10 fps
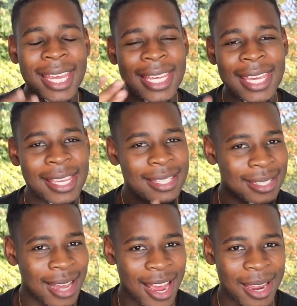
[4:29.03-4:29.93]
each
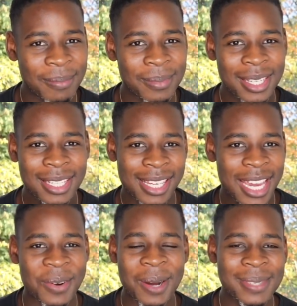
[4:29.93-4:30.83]
time. You
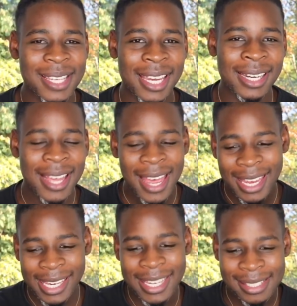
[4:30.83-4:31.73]
get what I'm saying?
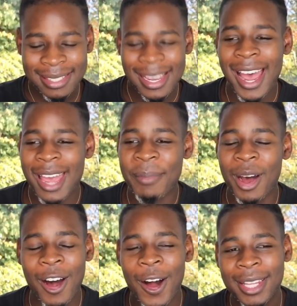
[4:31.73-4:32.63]
Each time,
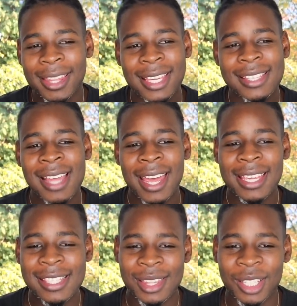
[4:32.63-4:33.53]
all the things that
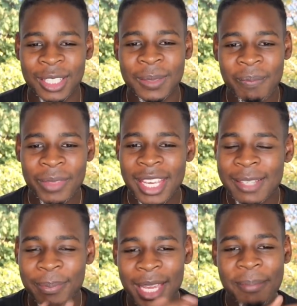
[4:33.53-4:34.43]
he's done is
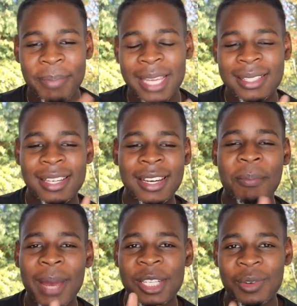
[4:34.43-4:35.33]
being painted in a
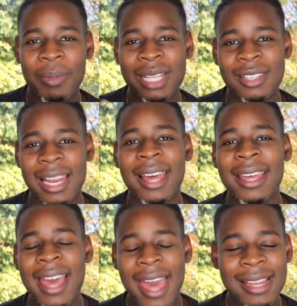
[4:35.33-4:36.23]
better and better light,
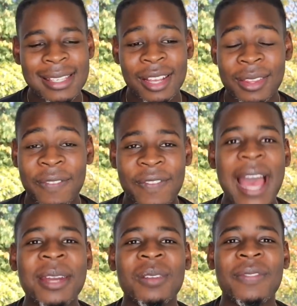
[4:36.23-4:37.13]
until the
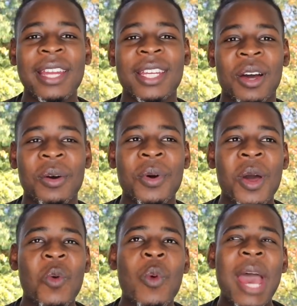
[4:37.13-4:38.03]
final video
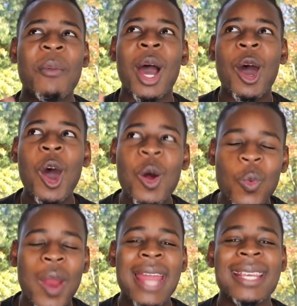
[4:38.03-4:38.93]
where we're
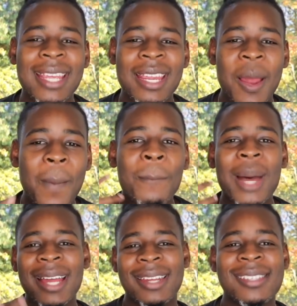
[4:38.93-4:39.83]
already
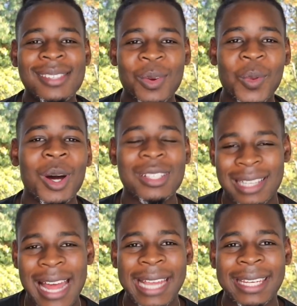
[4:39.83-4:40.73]
biased towards
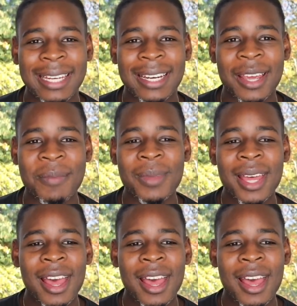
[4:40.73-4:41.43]
liking him.